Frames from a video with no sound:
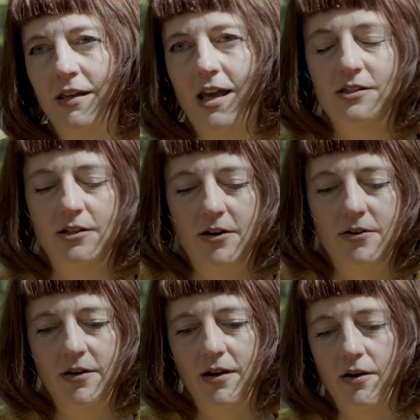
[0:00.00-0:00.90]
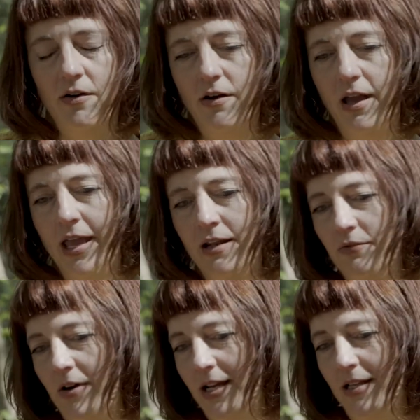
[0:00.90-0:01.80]
so in the
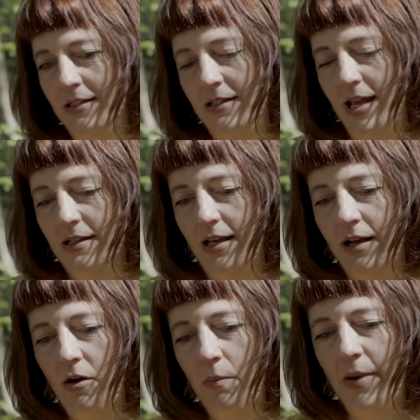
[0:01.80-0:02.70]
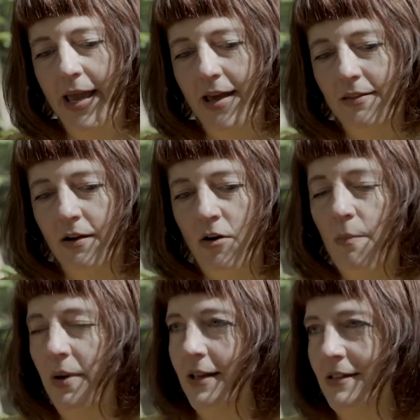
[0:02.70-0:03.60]
widest sense, I compare the
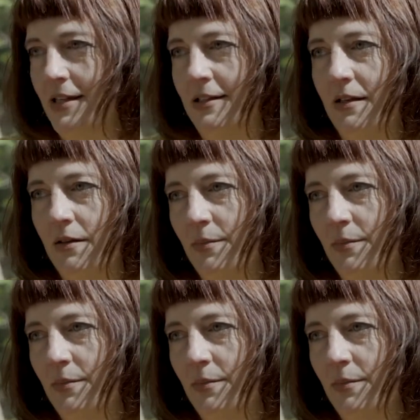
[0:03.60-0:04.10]
complex system